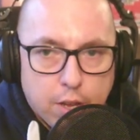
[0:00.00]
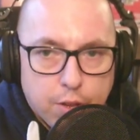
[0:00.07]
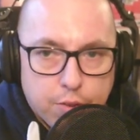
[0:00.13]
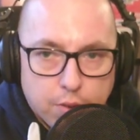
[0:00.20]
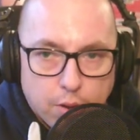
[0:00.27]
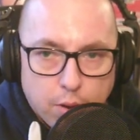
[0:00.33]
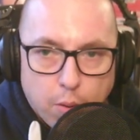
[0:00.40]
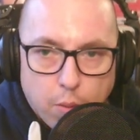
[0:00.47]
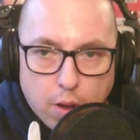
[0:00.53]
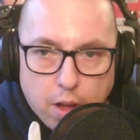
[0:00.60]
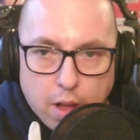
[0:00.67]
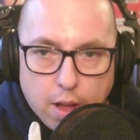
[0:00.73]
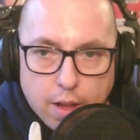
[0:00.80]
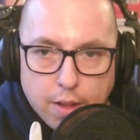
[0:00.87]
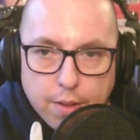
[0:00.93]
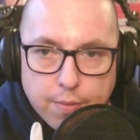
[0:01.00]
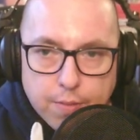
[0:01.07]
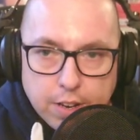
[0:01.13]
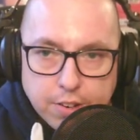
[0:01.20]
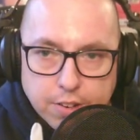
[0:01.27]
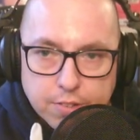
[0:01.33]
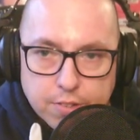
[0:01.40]
So uh, if
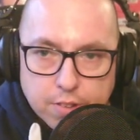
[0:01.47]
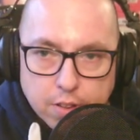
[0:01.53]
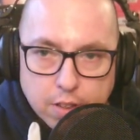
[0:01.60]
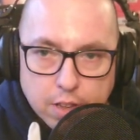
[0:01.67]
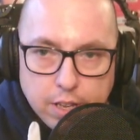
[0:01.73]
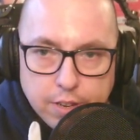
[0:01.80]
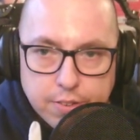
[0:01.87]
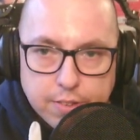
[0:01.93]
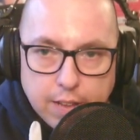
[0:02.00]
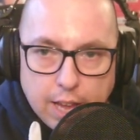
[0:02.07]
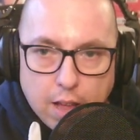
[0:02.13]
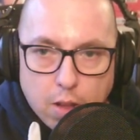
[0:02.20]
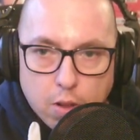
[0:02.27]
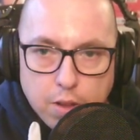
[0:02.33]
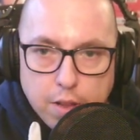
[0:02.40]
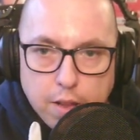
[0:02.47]
I just list out